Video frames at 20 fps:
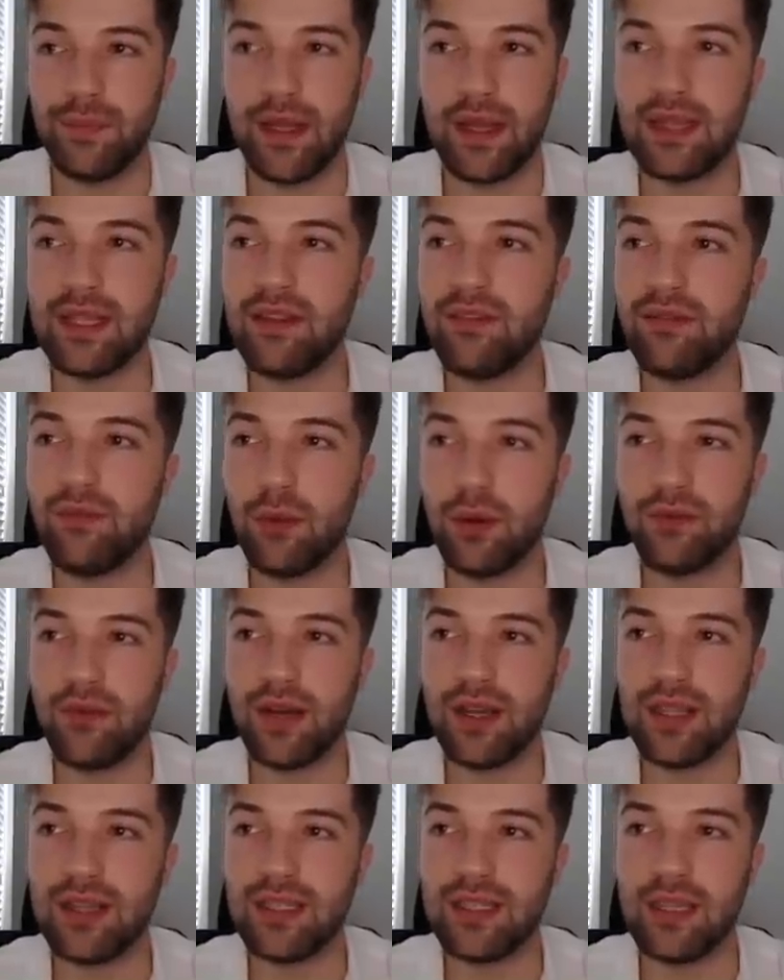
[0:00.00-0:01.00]
I think
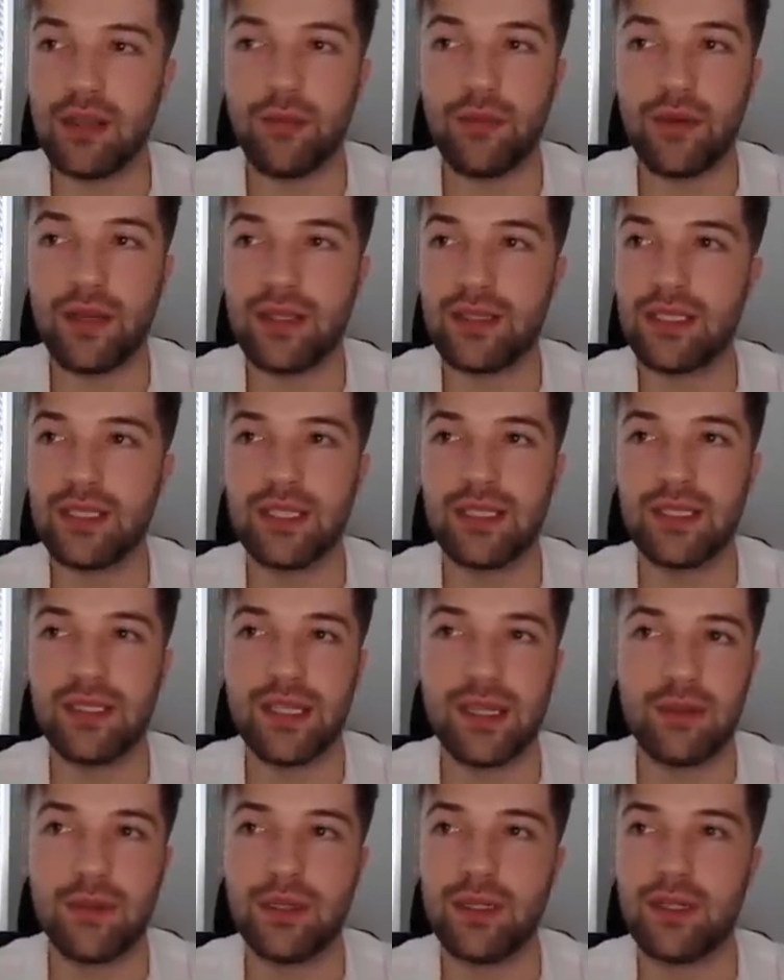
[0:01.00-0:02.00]
fortifying the defense,
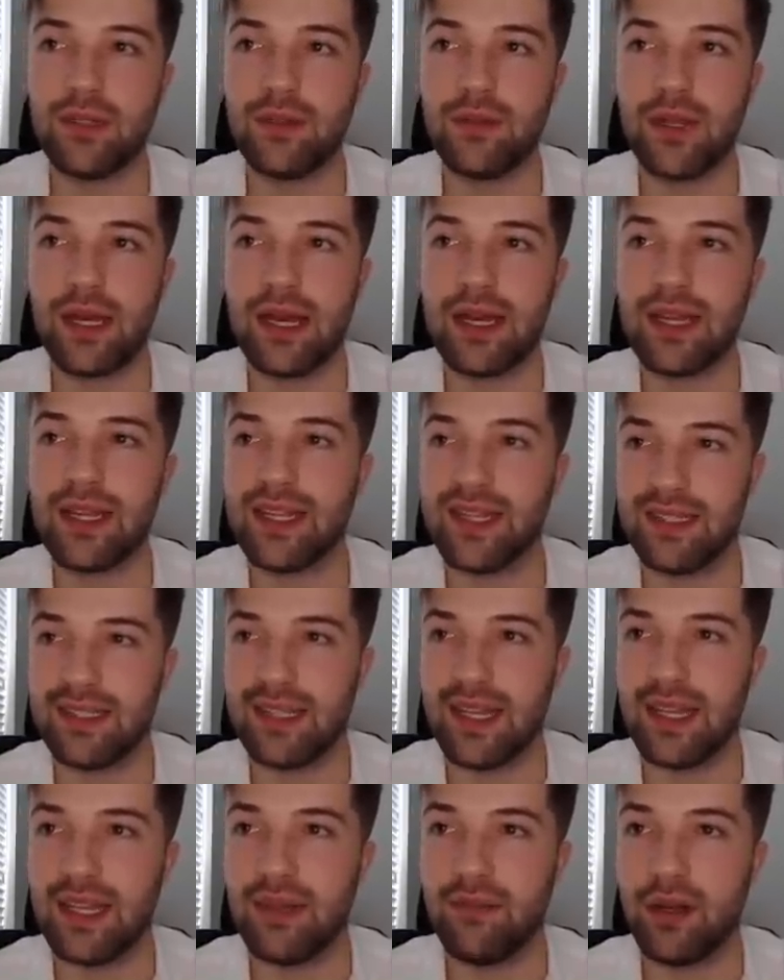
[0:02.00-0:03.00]
continuing to do that,
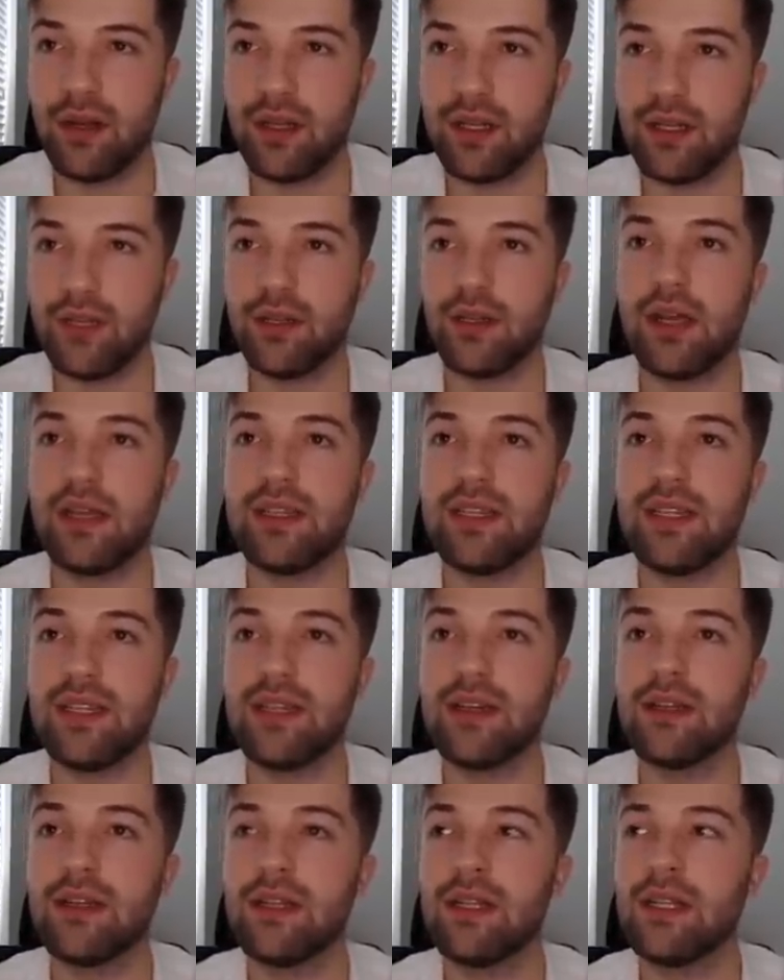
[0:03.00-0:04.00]
is a very good
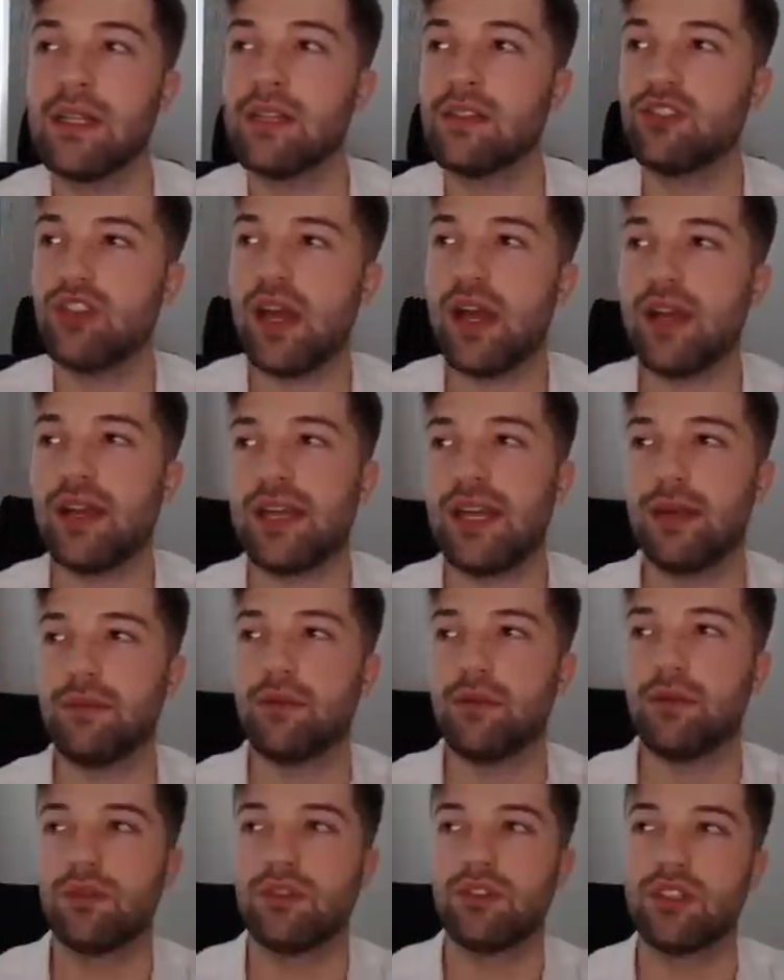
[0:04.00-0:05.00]
idea. Jack
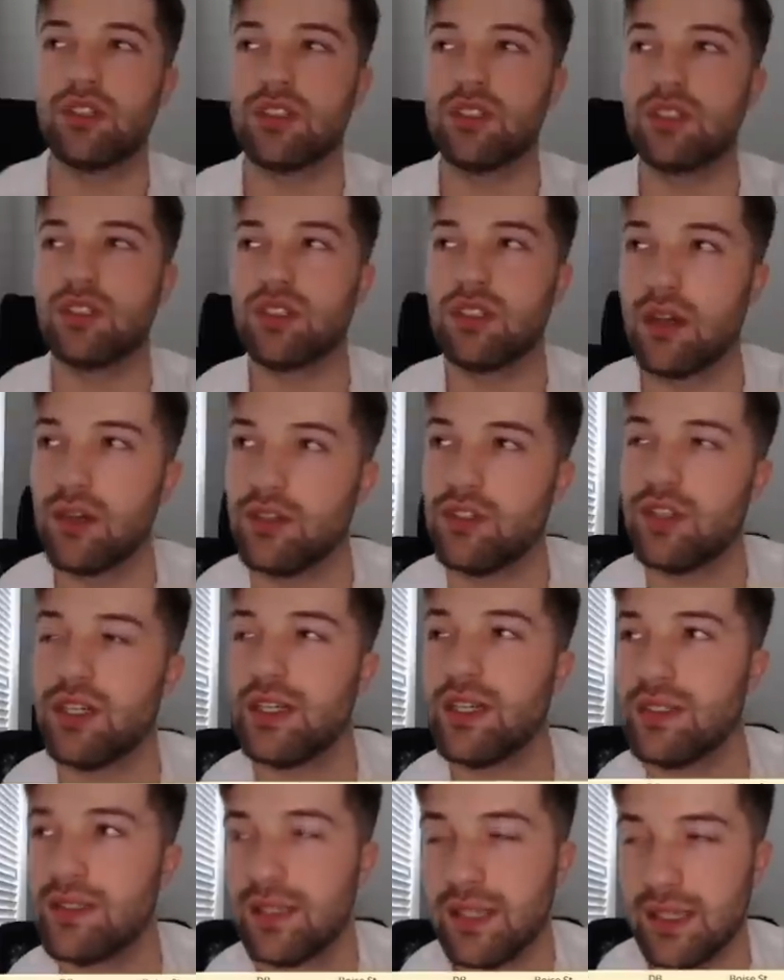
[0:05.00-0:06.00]
Campbell is just such a
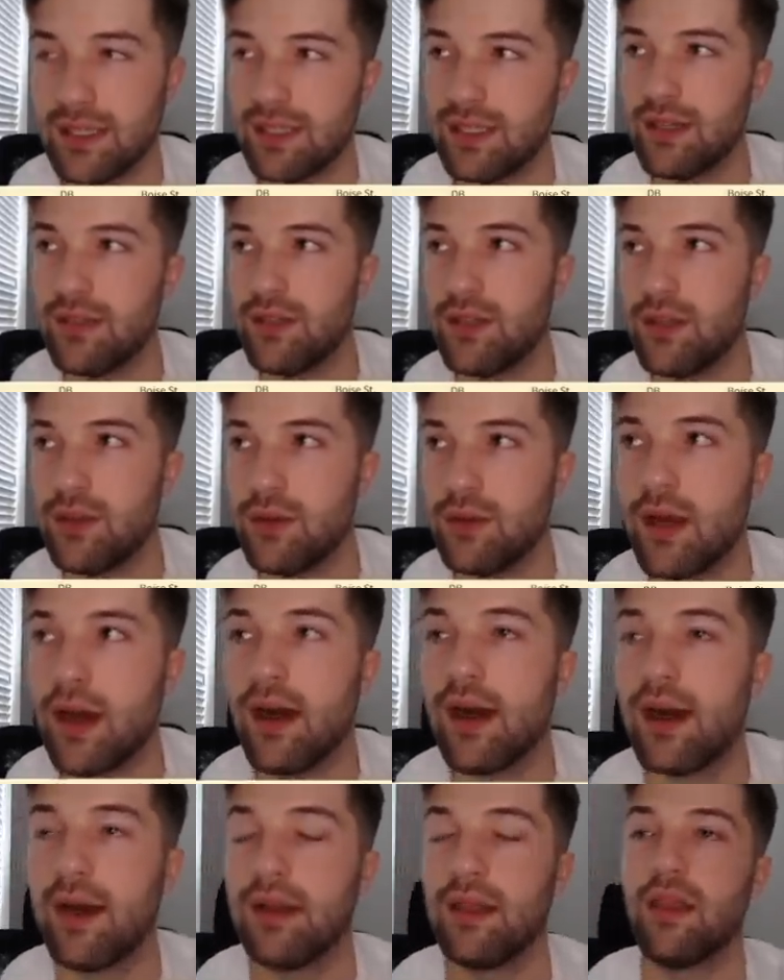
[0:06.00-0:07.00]
consistent dude.
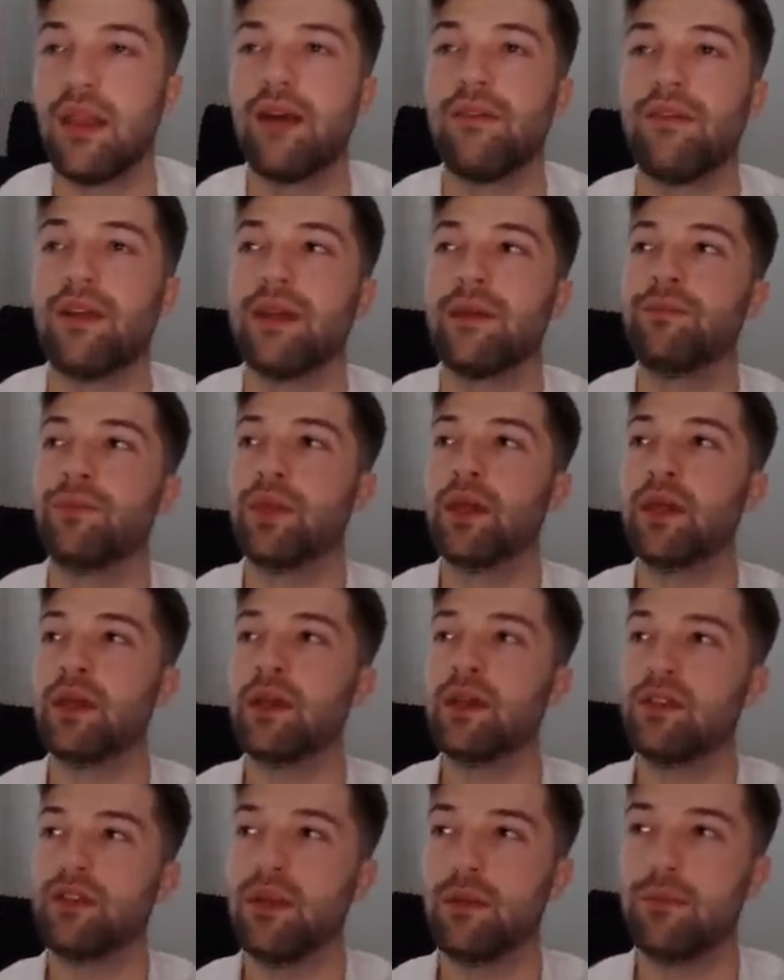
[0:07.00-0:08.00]
I love it.
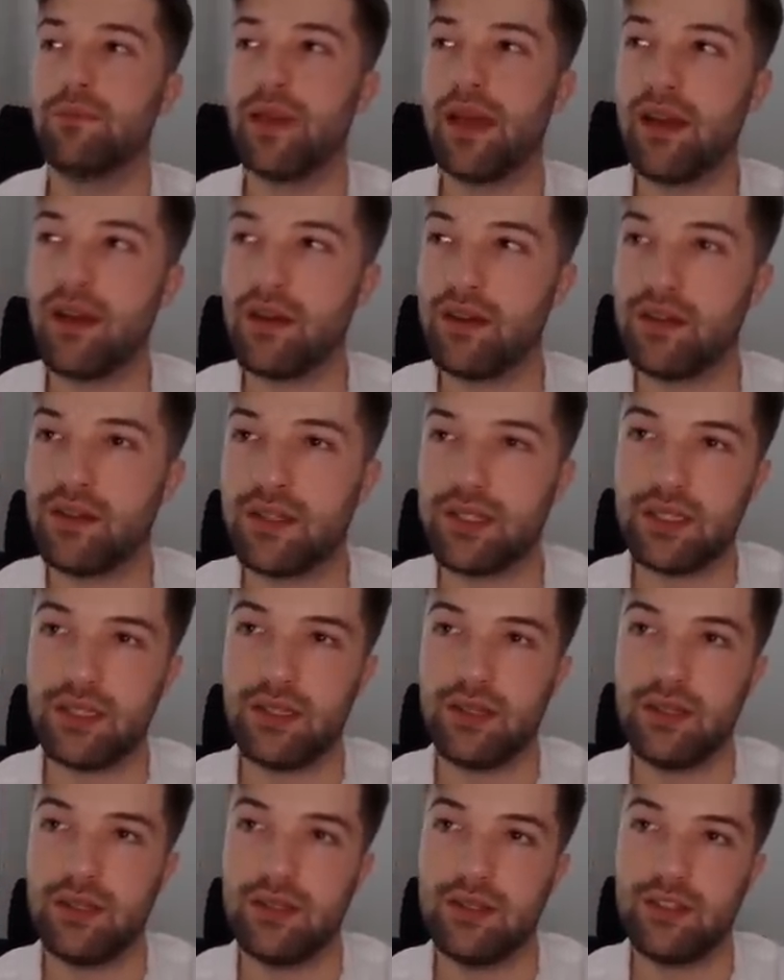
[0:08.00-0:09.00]
The
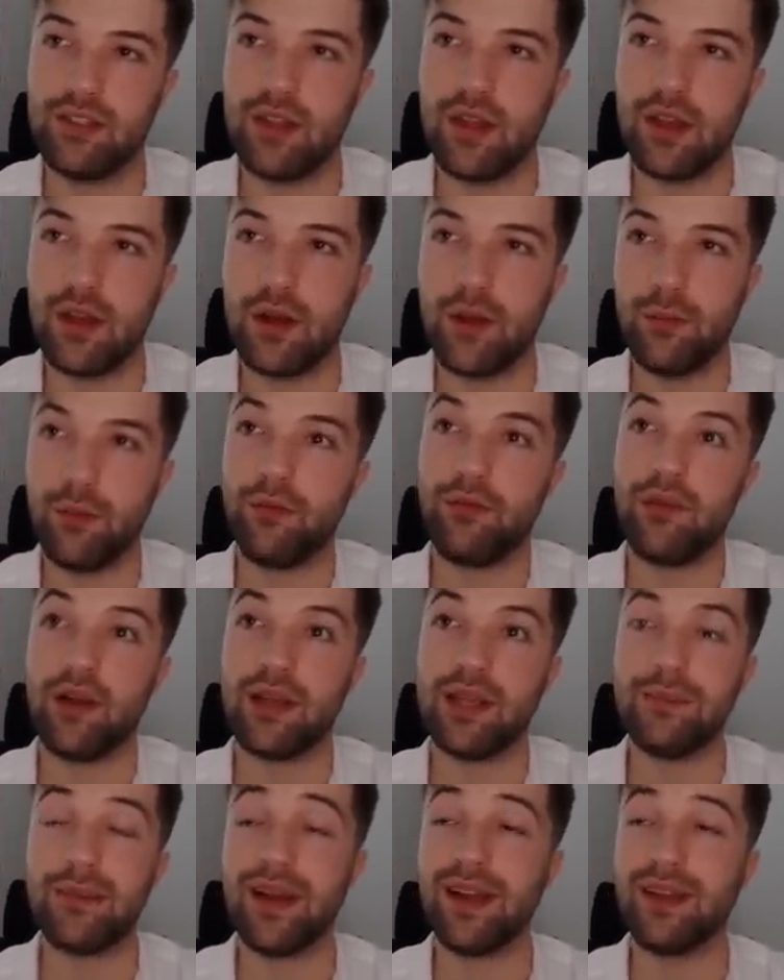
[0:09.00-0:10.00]
Bears. So we're
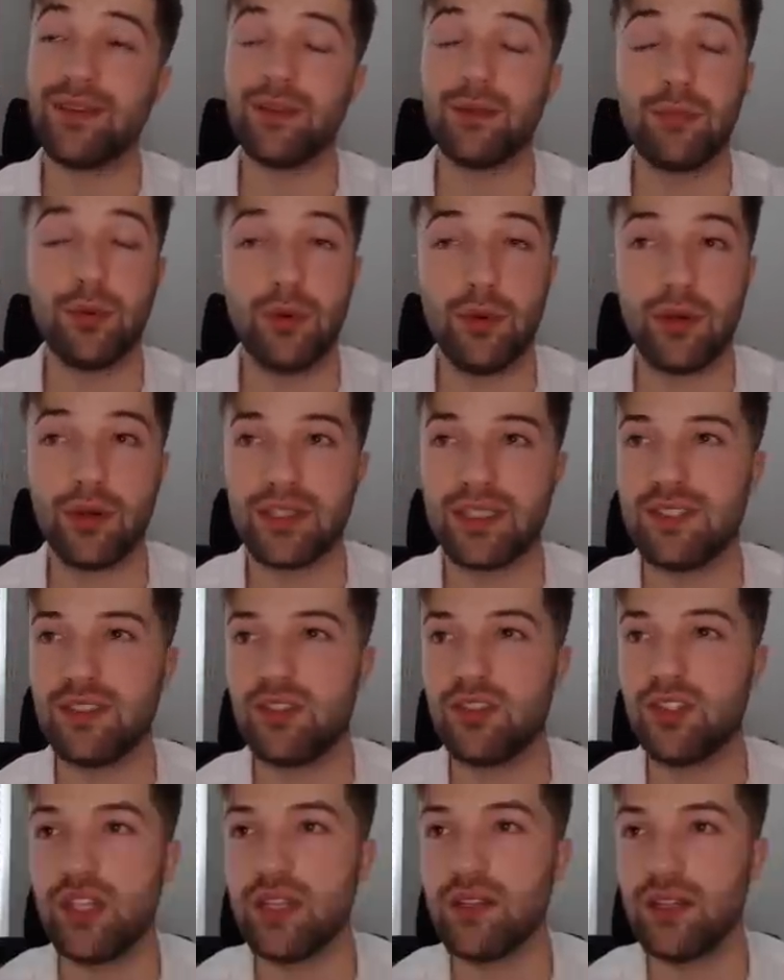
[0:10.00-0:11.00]
finally back on the board
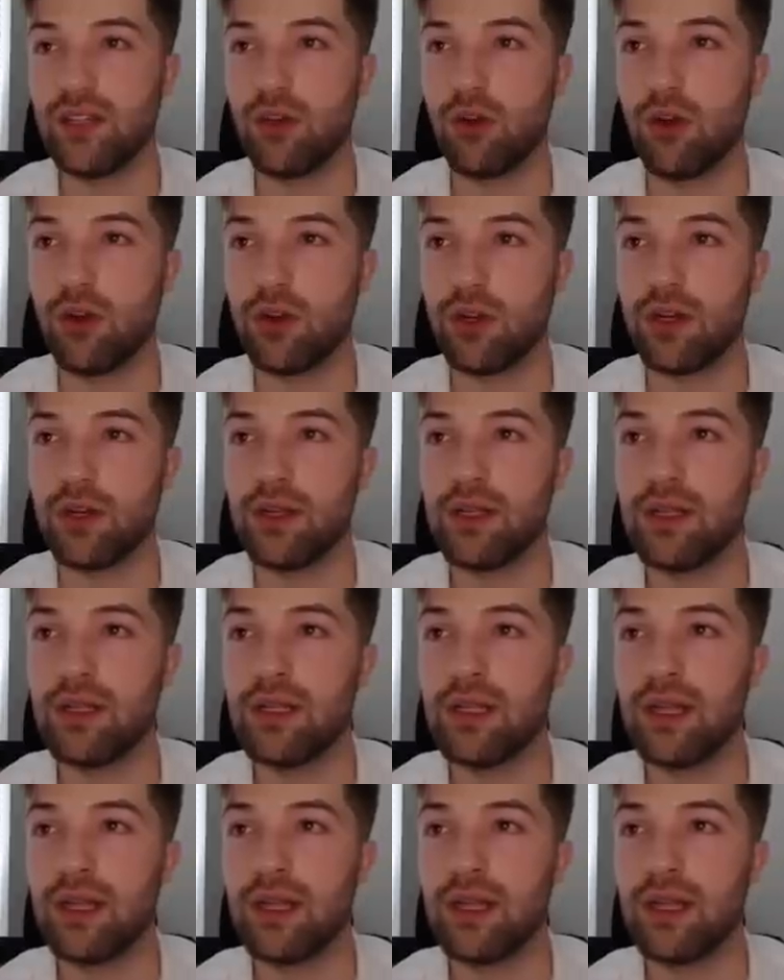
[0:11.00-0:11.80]
since Jalen Carter.